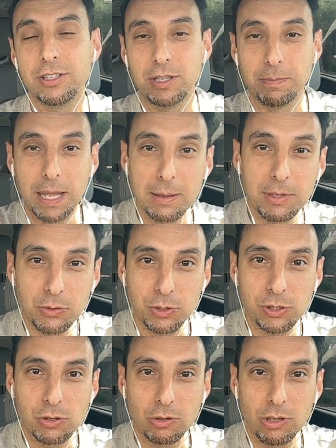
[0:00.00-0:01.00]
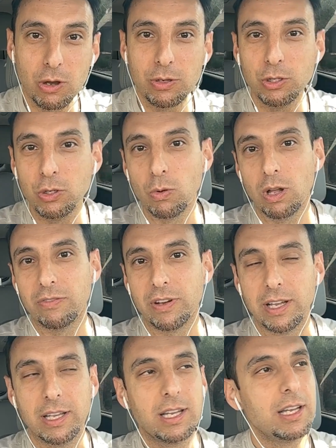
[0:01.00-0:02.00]
because the payments were so low and you
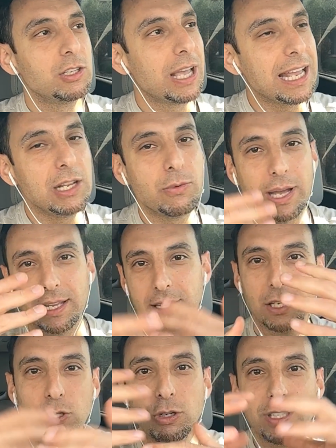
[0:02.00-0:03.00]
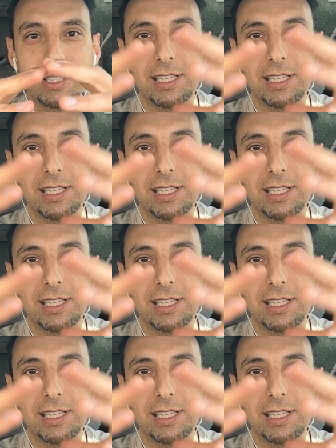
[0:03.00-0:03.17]
qualify. Anyway, you could